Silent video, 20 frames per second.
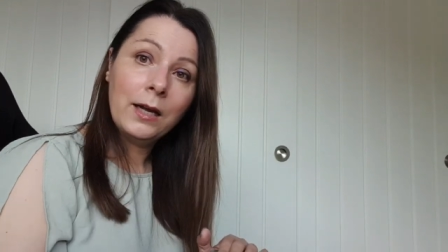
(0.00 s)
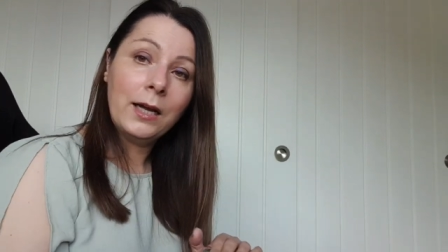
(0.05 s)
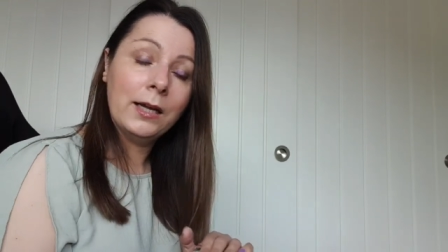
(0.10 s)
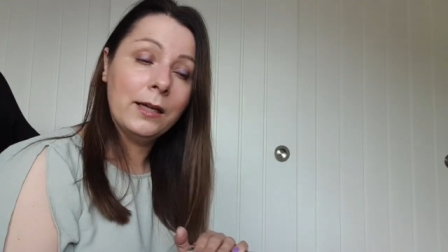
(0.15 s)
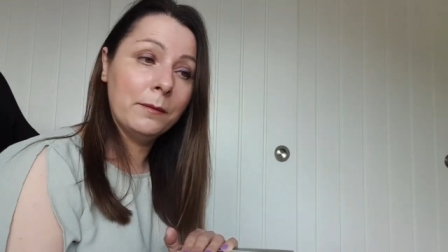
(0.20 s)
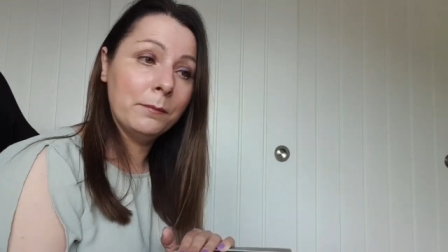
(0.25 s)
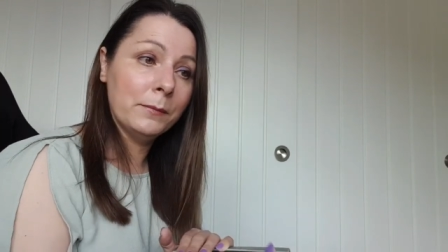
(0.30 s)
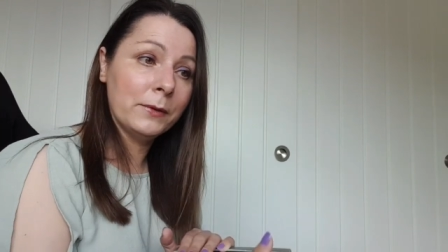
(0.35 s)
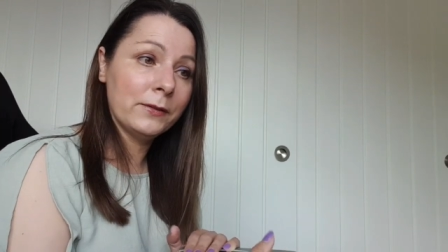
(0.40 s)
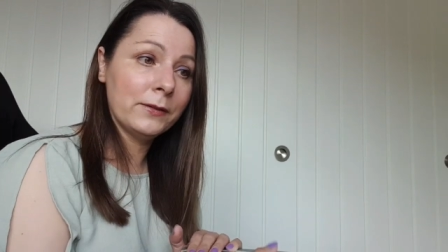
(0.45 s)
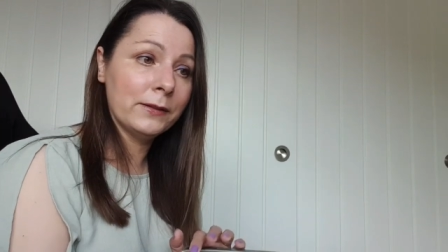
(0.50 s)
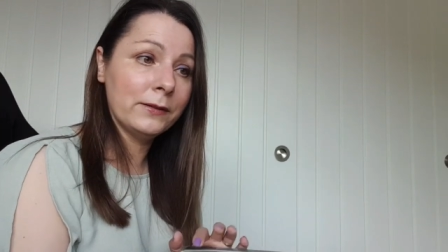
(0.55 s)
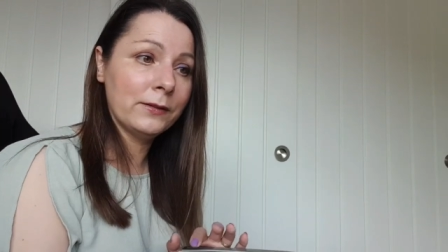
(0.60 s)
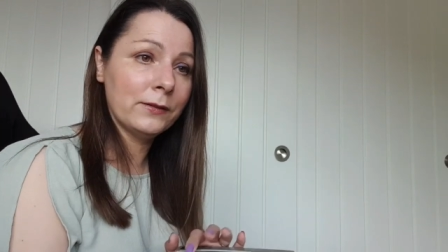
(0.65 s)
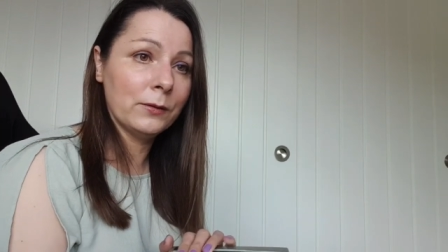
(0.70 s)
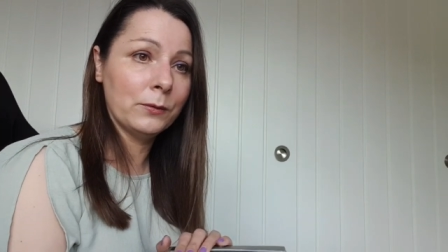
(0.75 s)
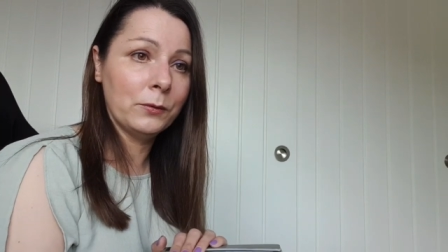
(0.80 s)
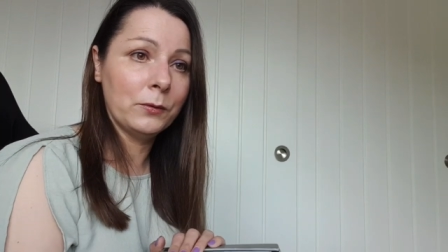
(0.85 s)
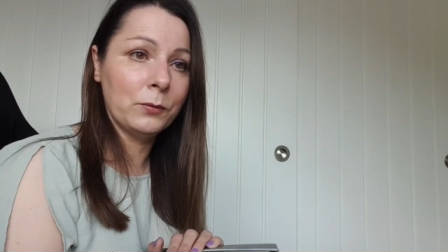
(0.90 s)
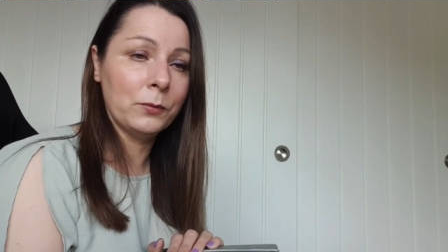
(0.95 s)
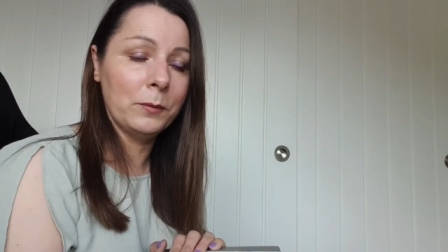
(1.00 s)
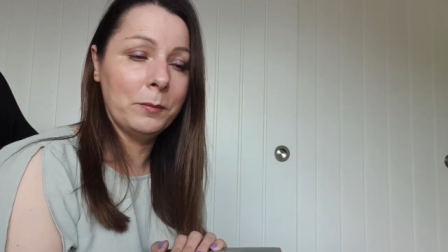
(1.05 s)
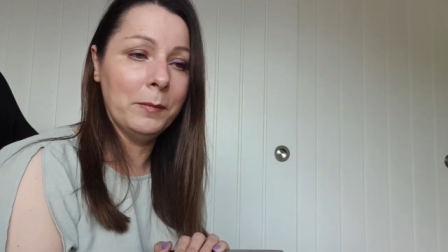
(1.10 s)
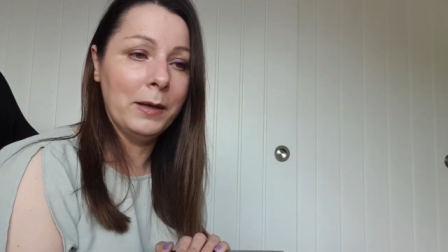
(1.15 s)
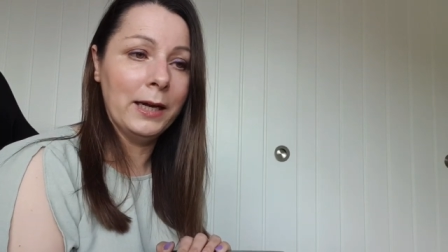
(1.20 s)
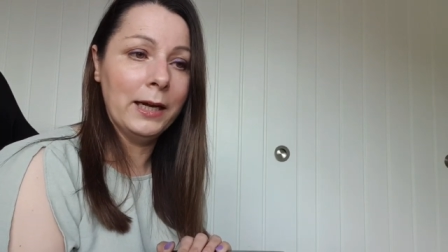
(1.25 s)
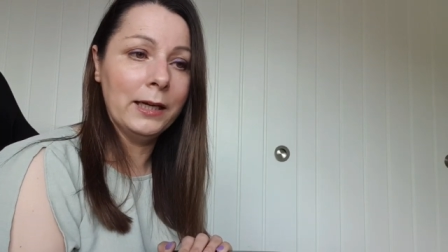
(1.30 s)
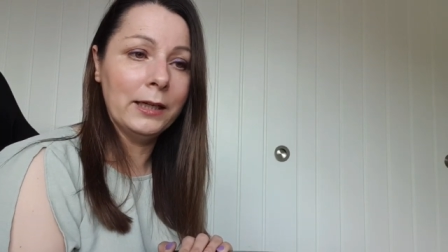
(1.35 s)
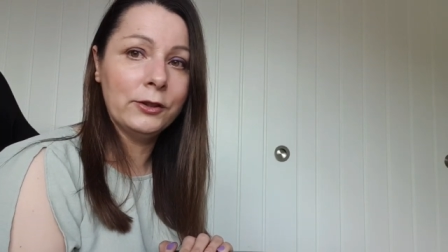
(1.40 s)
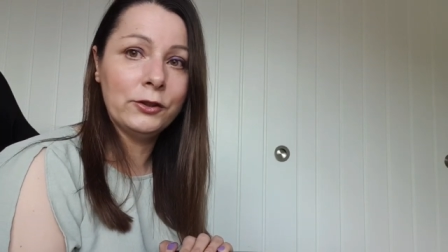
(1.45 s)
And my sister was with
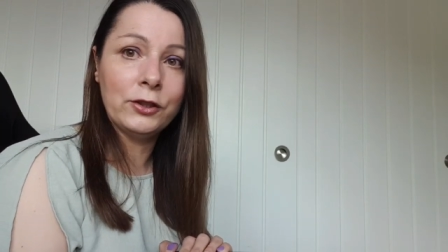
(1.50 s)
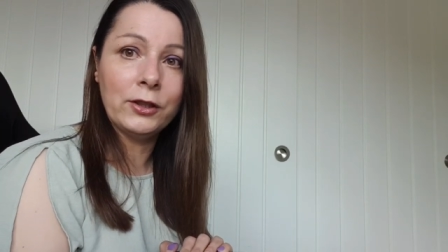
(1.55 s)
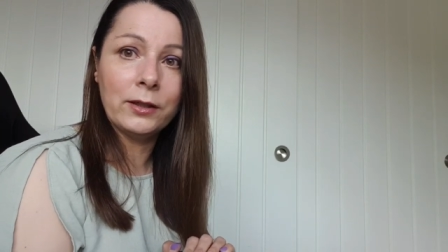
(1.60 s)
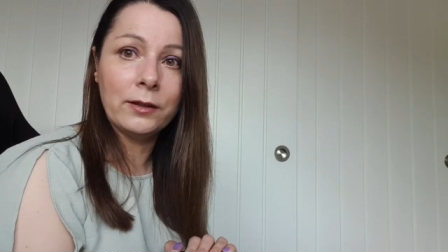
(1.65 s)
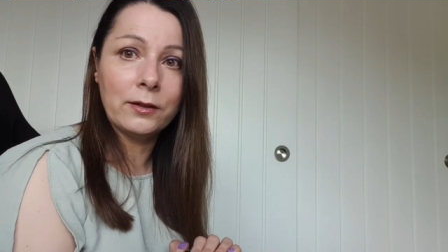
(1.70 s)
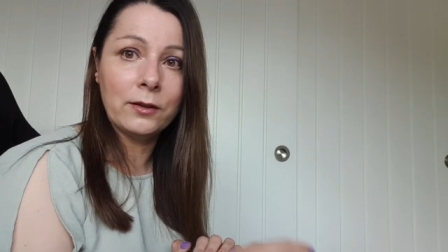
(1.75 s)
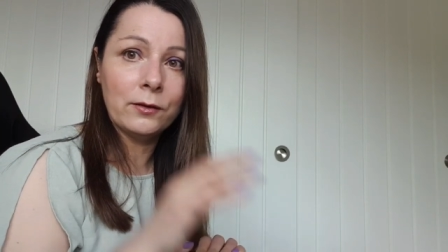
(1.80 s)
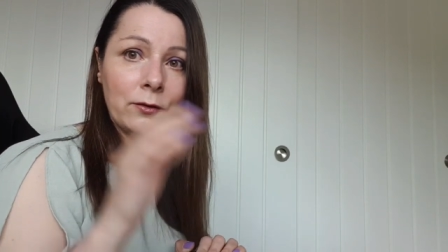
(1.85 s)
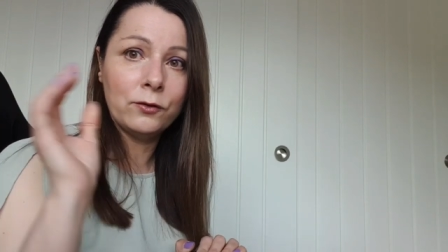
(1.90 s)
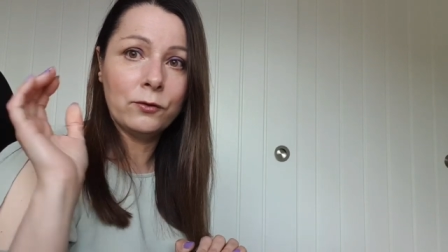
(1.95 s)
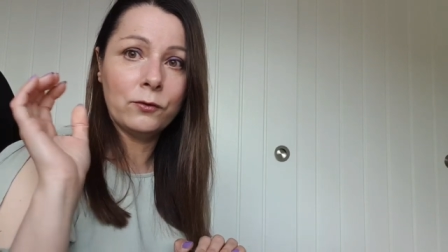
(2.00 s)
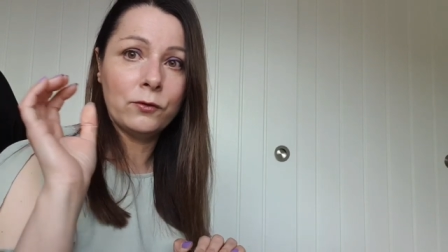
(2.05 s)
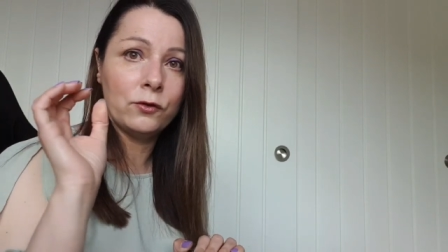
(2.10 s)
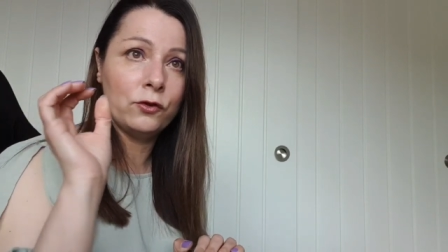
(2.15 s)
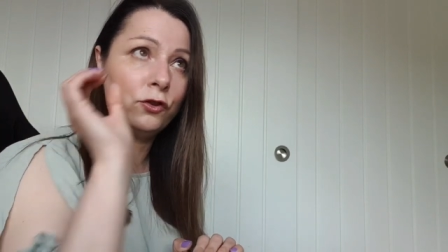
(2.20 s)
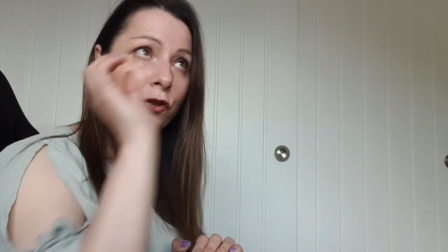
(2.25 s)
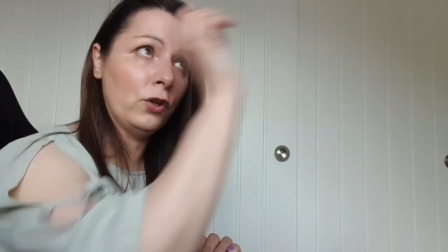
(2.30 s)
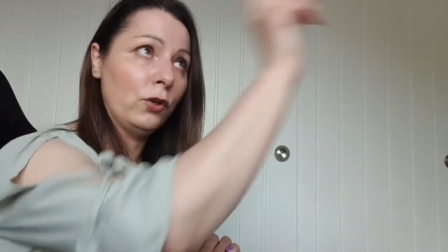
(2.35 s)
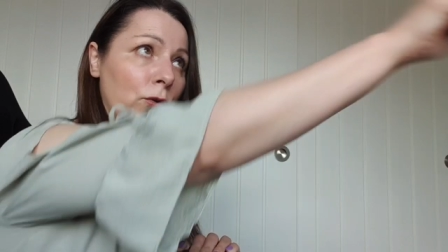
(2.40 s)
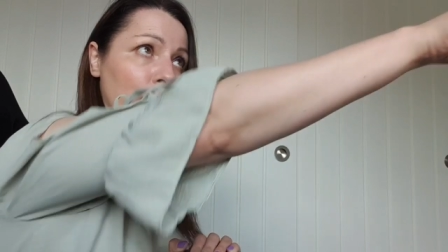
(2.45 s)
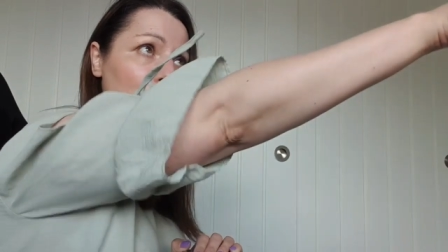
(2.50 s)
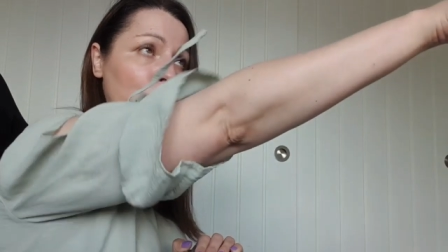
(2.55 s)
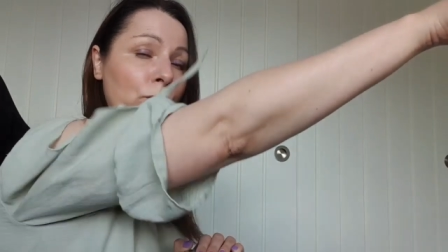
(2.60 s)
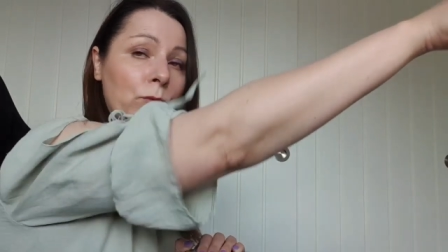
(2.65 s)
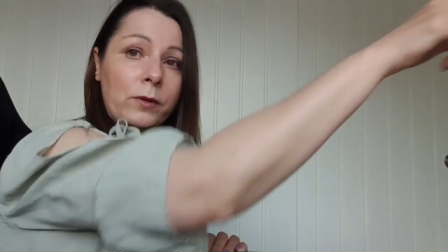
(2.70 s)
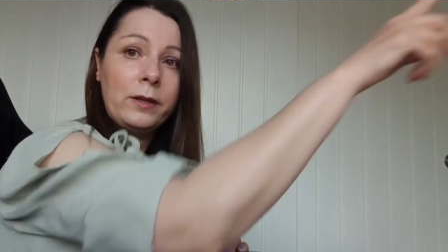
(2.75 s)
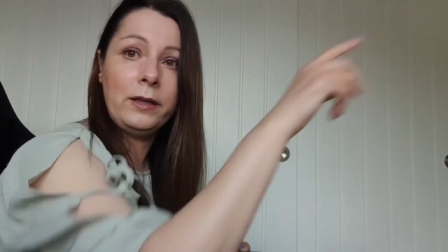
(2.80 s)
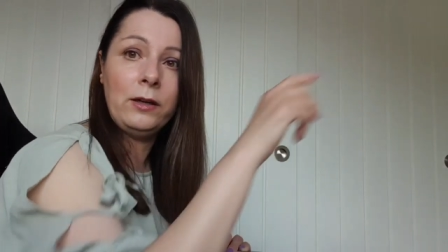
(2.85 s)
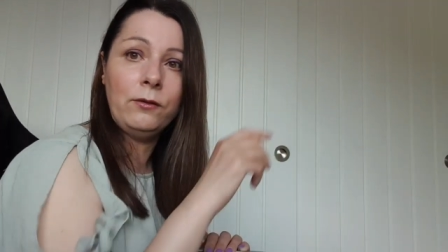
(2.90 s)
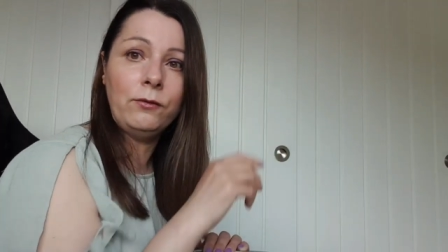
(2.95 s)
me and she the shoes
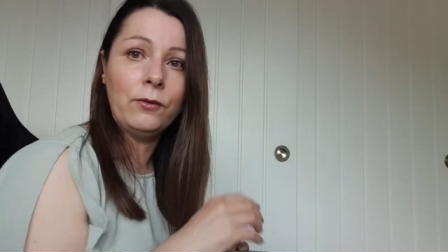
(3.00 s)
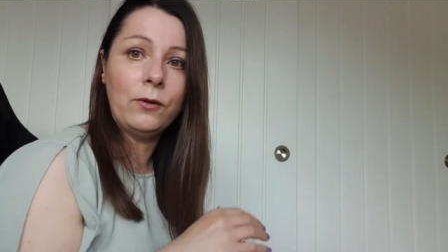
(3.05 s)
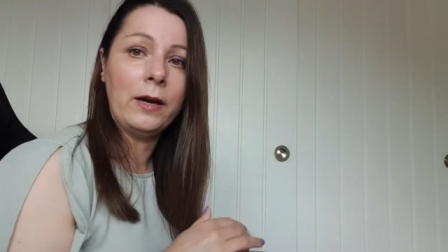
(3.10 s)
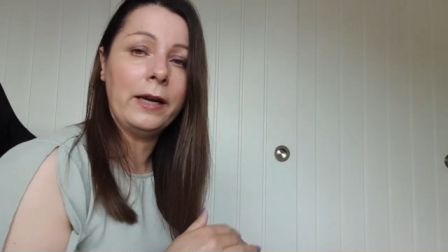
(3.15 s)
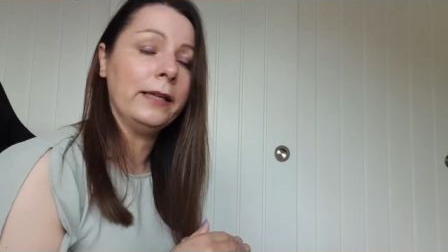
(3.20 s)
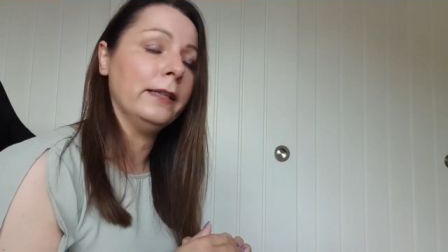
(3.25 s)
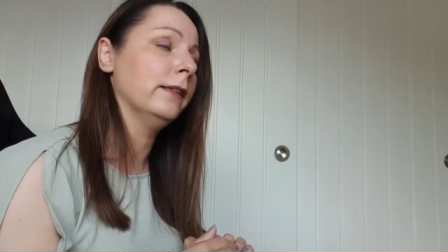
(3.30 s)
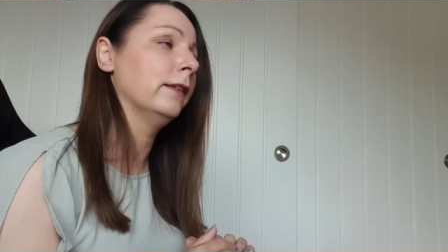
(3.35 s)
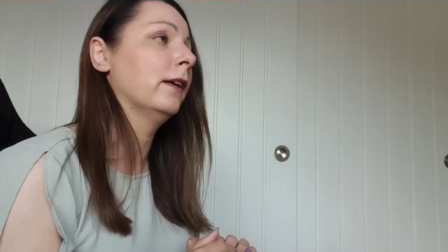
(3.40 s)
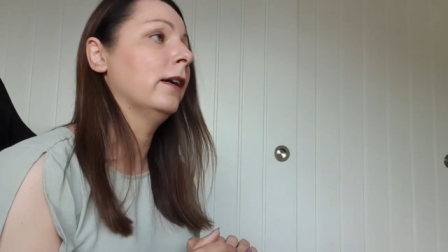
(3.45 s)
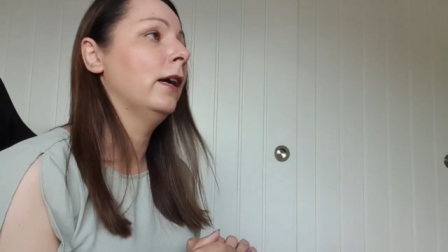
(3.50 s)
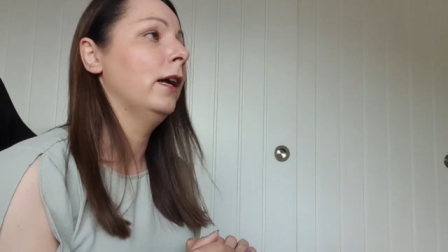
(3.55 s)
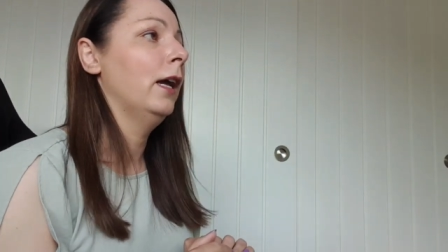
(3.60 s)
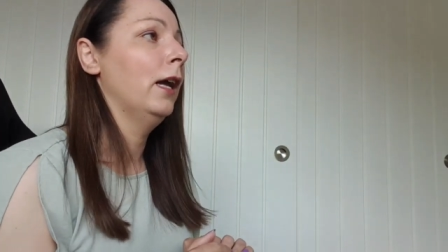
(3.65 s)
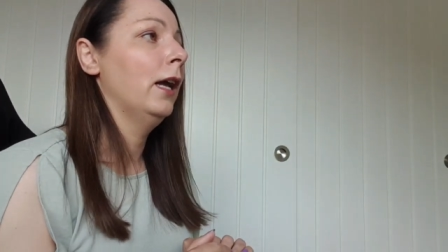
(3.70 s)
were the other end.